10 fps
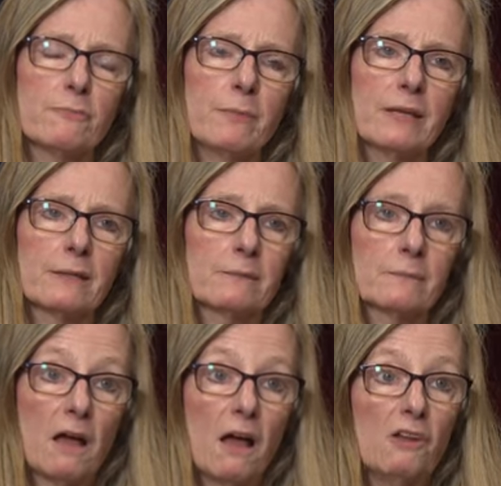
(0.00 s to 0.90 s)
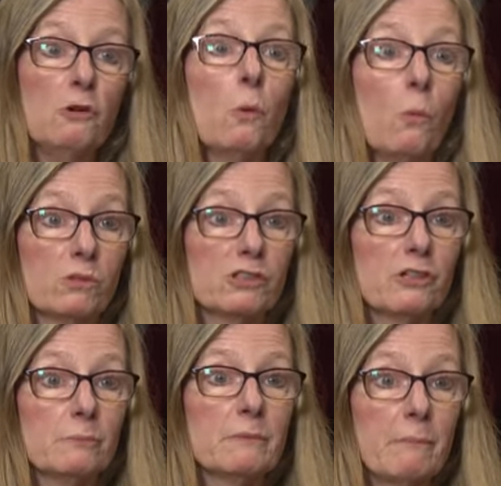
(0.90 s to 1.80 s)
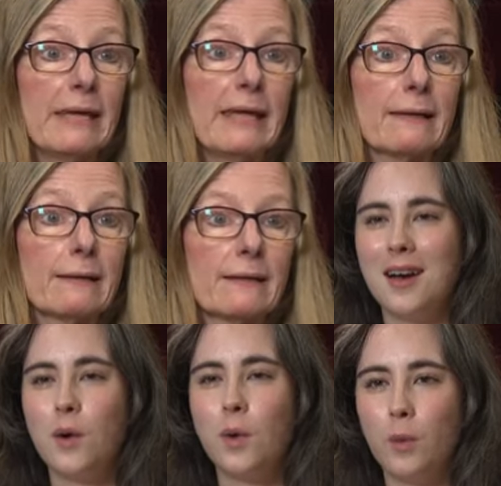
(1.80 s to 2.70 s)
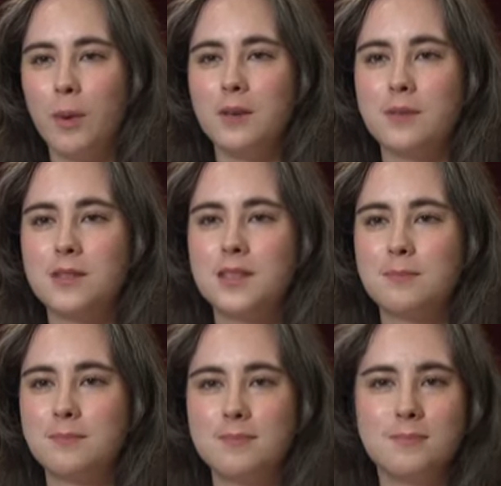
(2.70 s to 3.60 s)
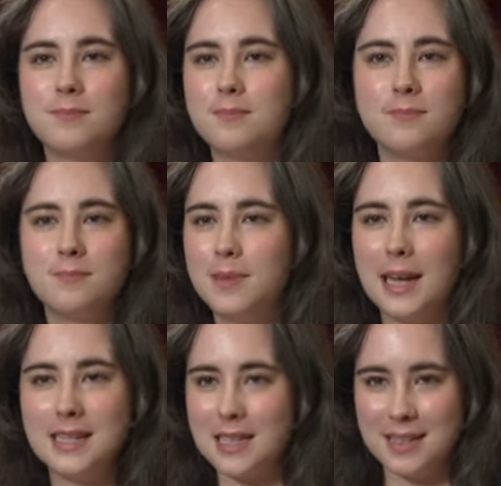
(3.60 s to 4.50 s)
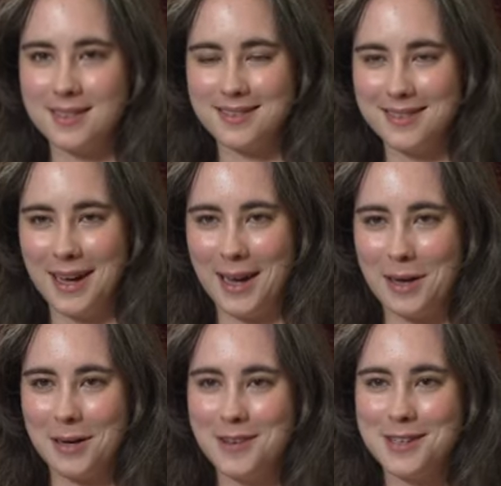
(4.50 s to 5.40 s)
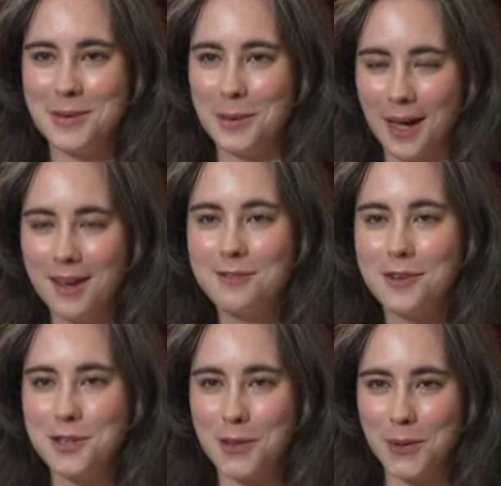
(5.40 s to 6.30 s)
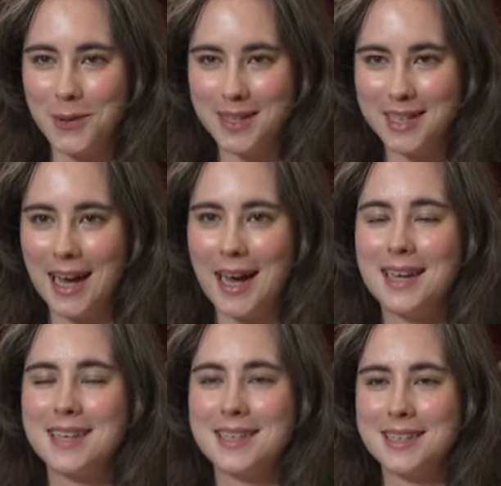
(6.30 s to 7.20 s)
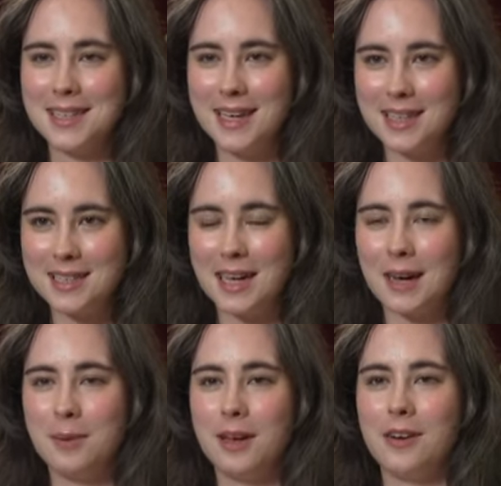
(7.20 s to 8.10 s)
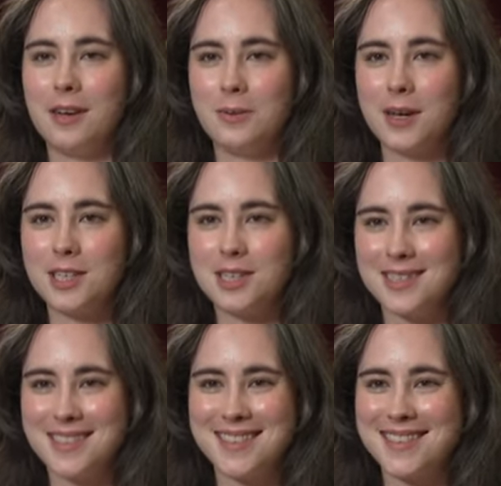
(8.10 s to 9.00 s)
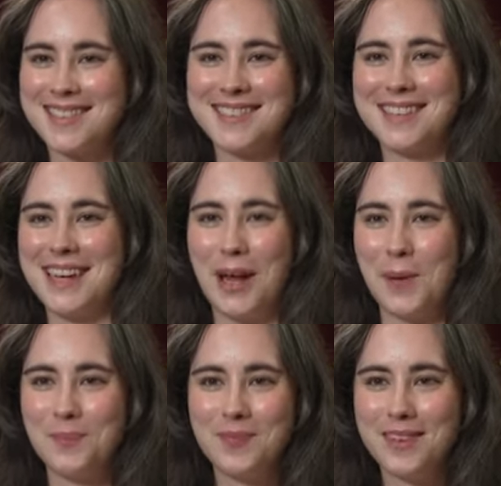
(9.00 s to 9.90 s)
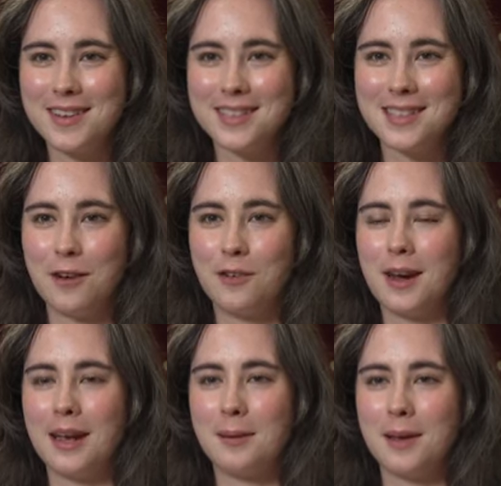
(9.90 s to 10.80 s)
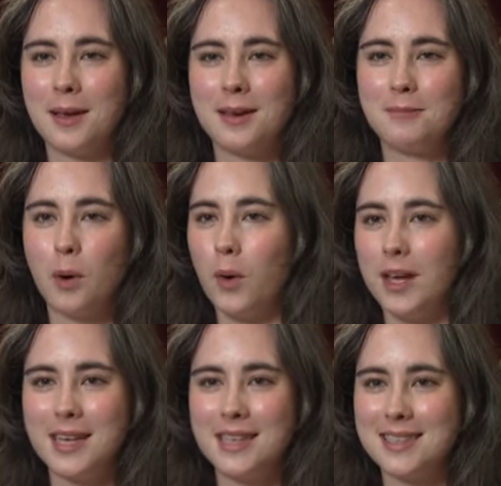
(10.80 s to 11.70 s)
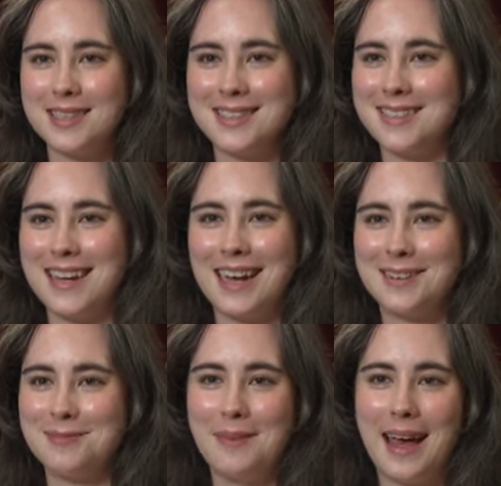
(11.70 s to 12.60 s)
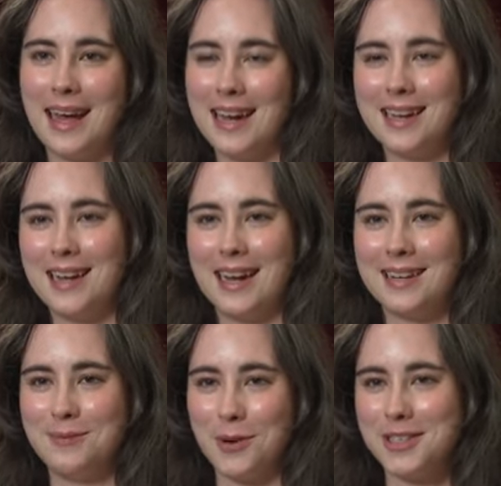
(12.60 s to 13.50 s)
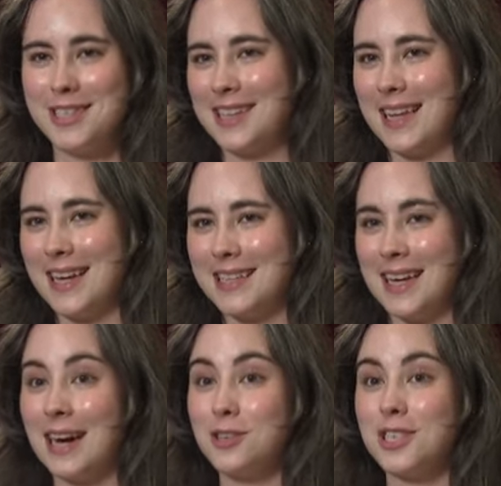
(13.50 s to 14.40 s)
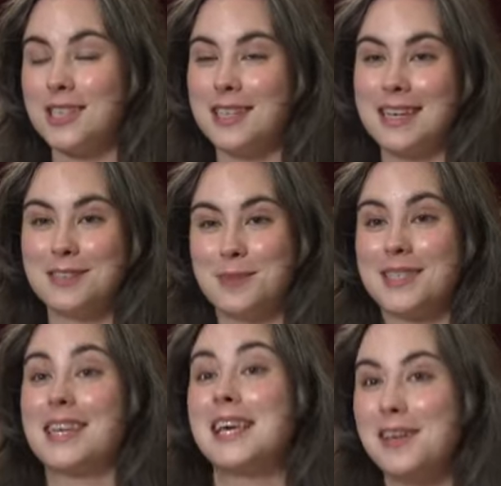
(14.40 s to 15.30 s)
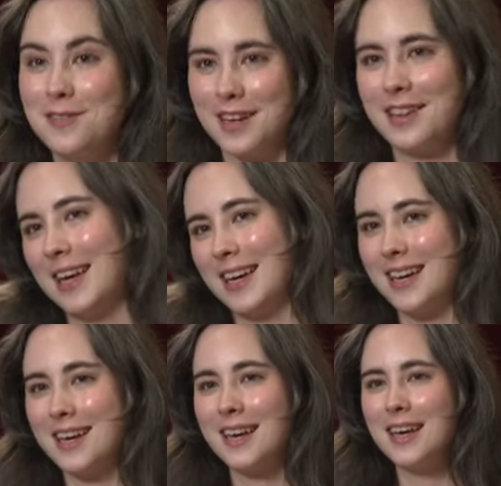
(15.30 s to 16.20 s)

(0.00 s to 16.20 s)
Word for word: of being a, a normal human being. Hormones blazing, uh, Victoria, for sure. Yeah, it's that period where she's, you know, discovering boys and, and men and, and what she thinks and how she is perceived I think